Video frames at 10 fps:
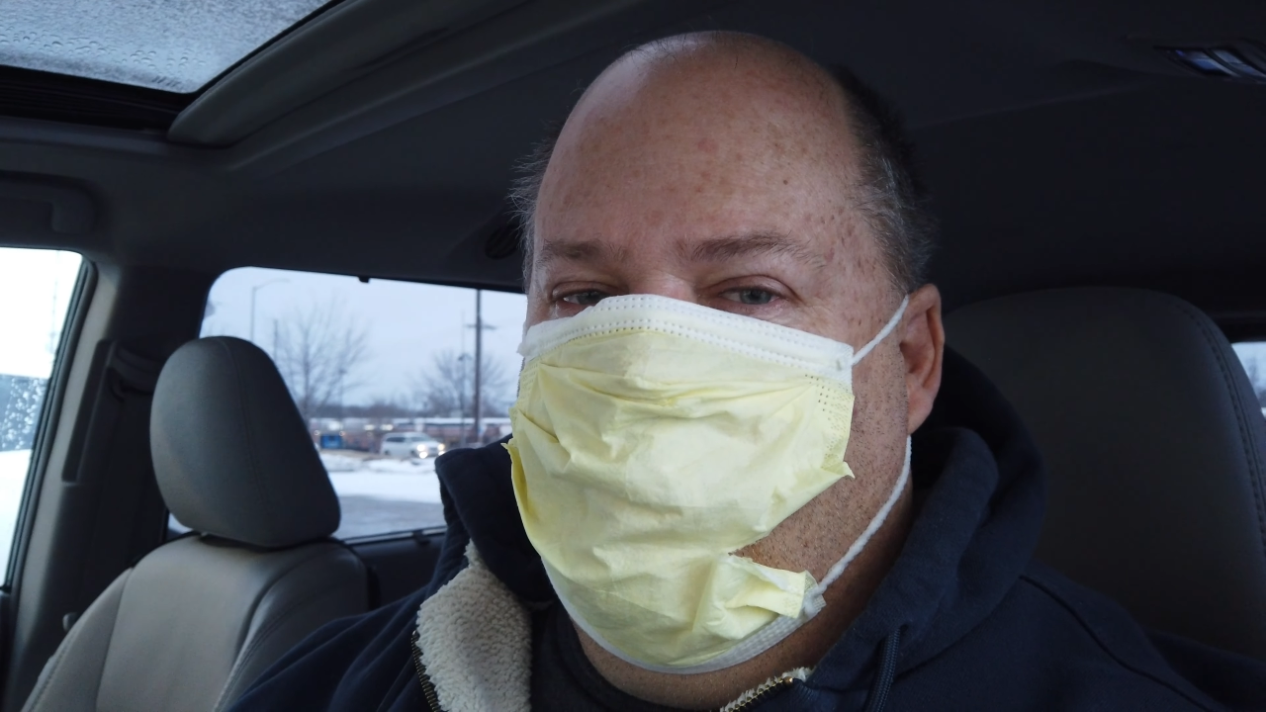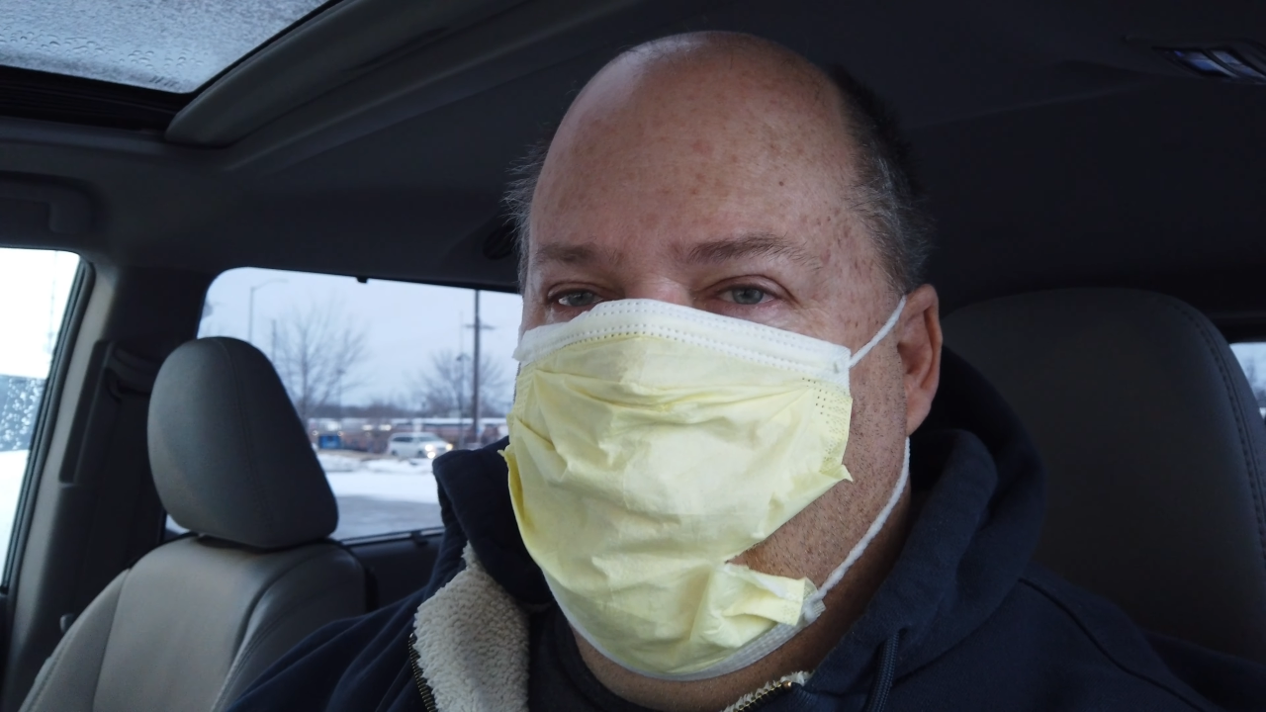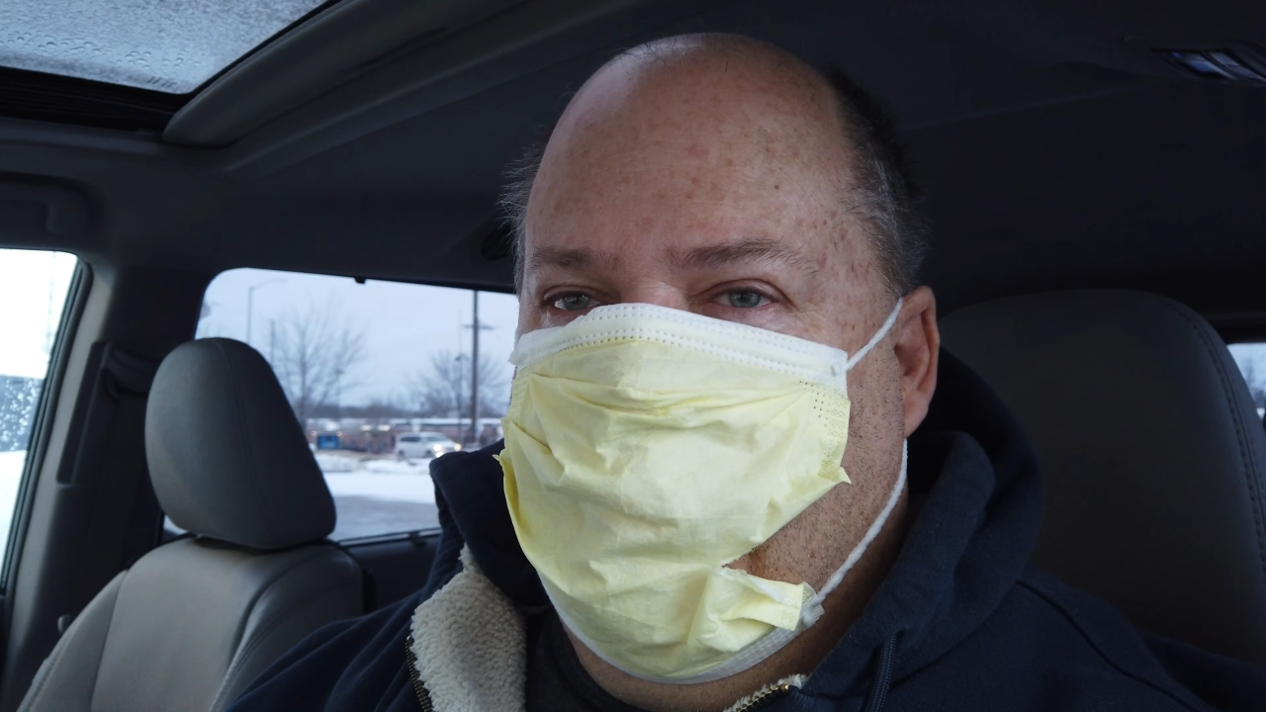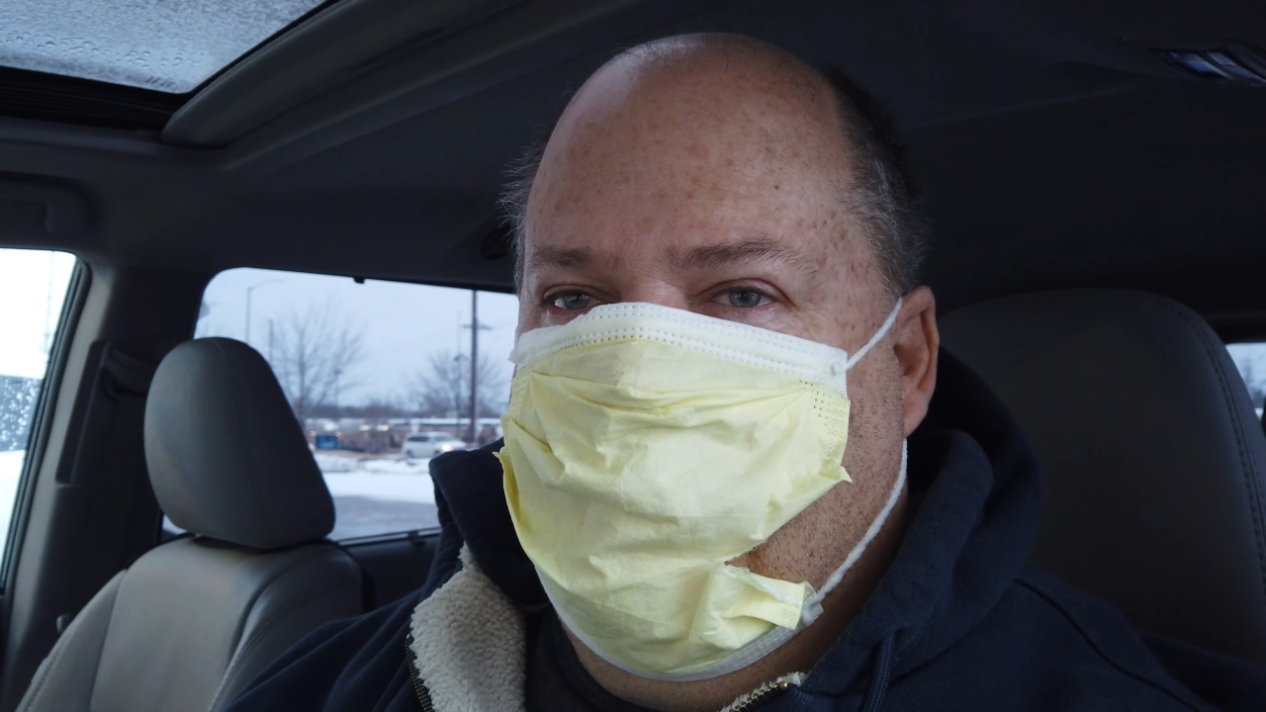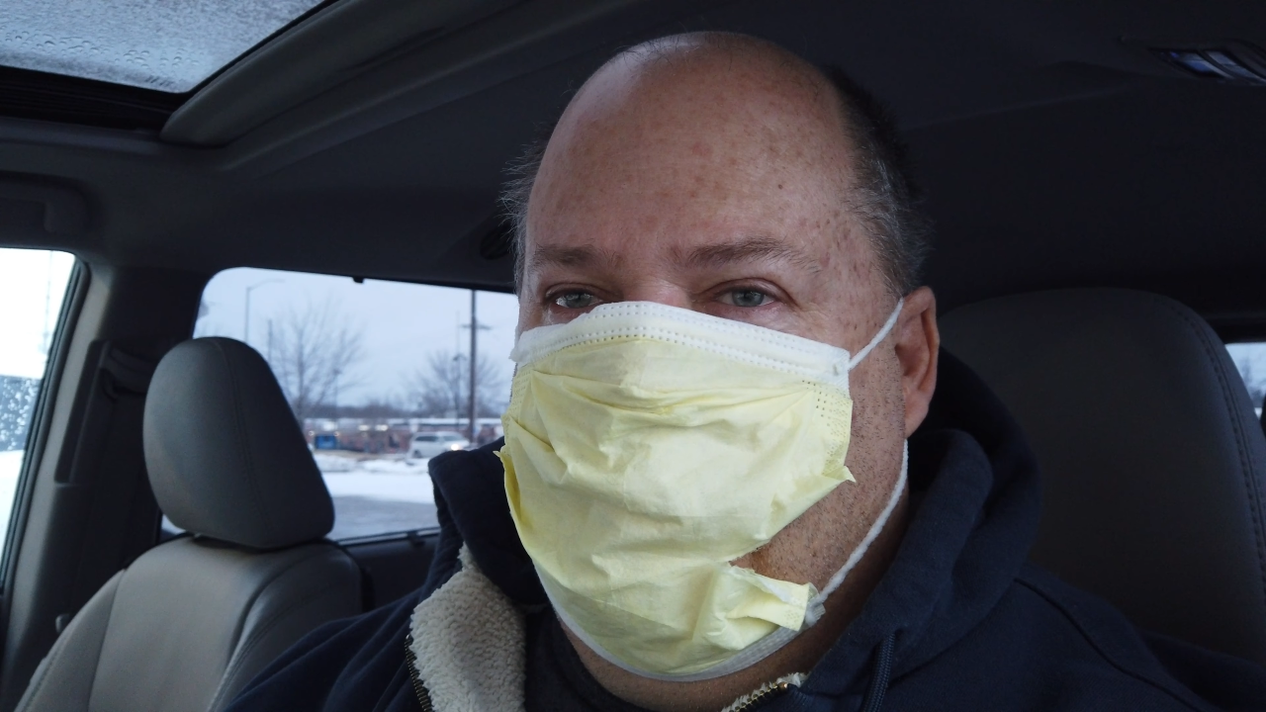to
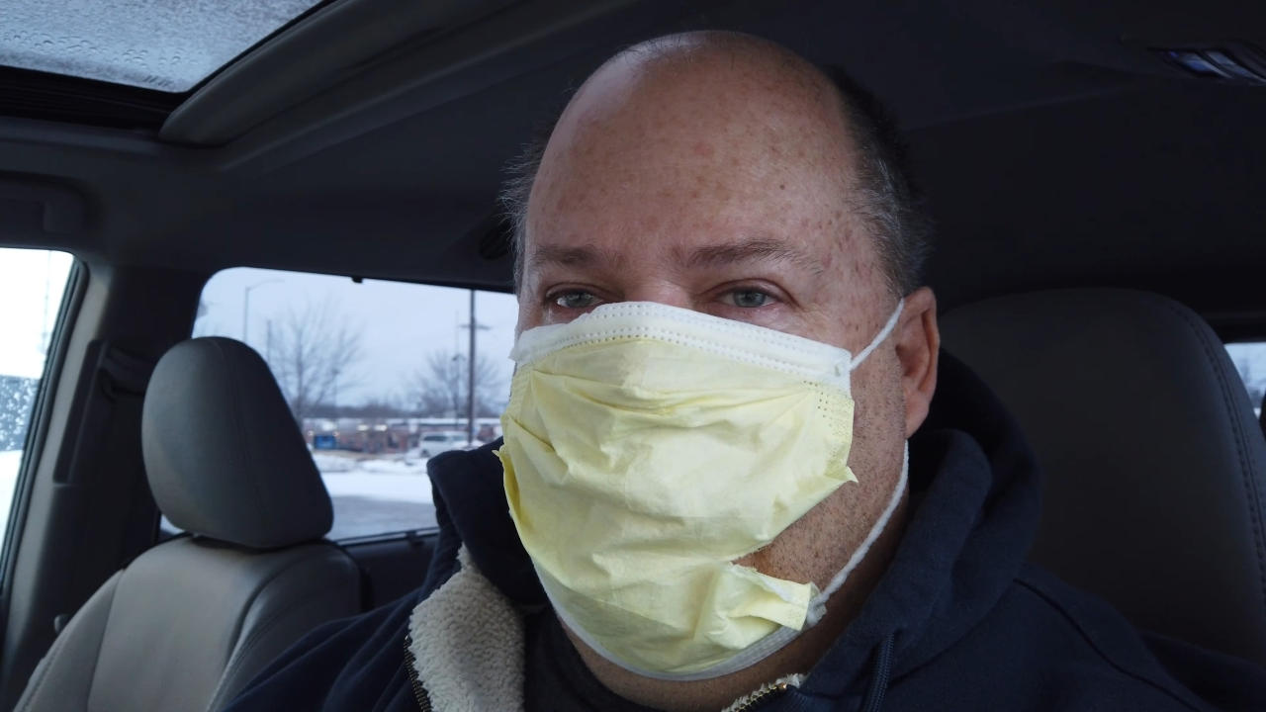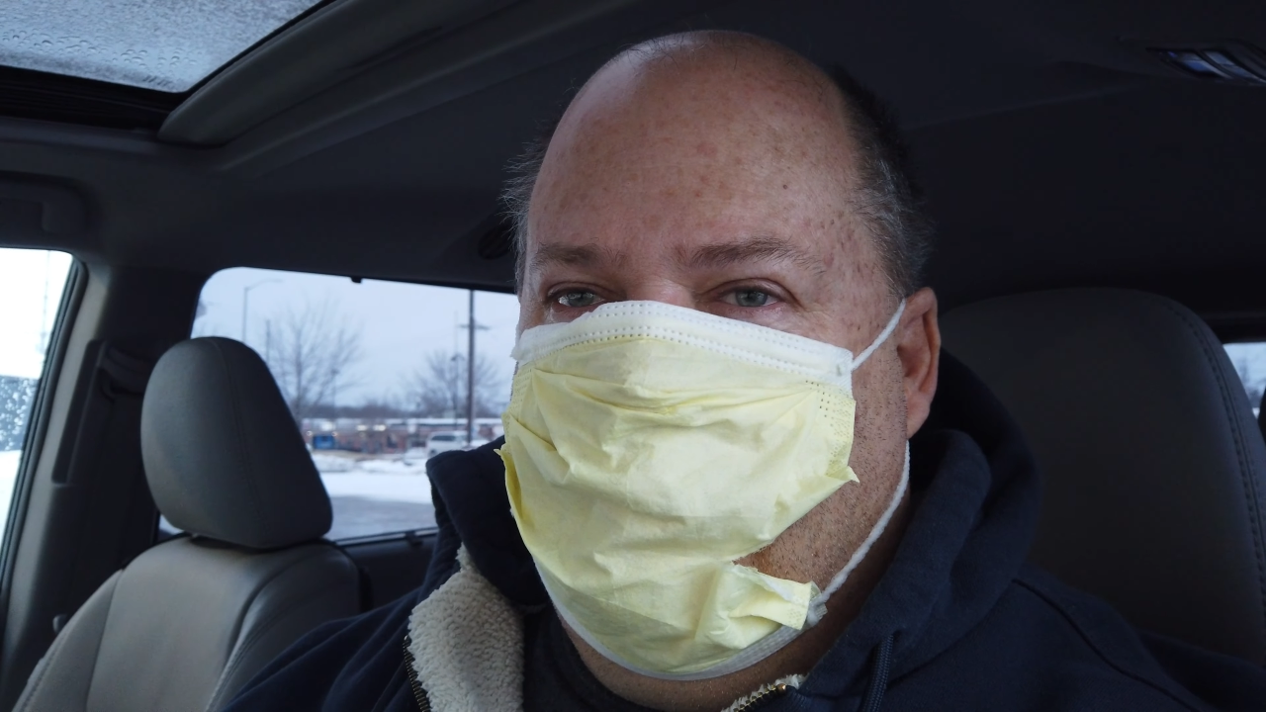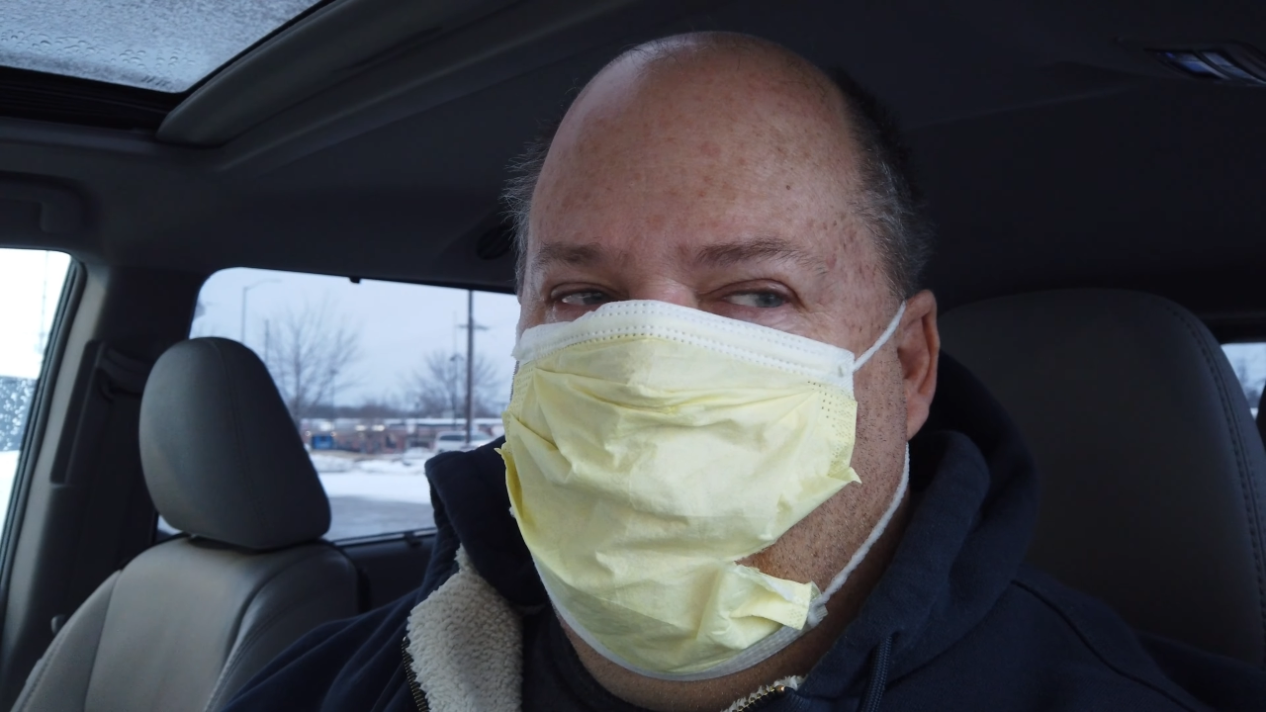Wake,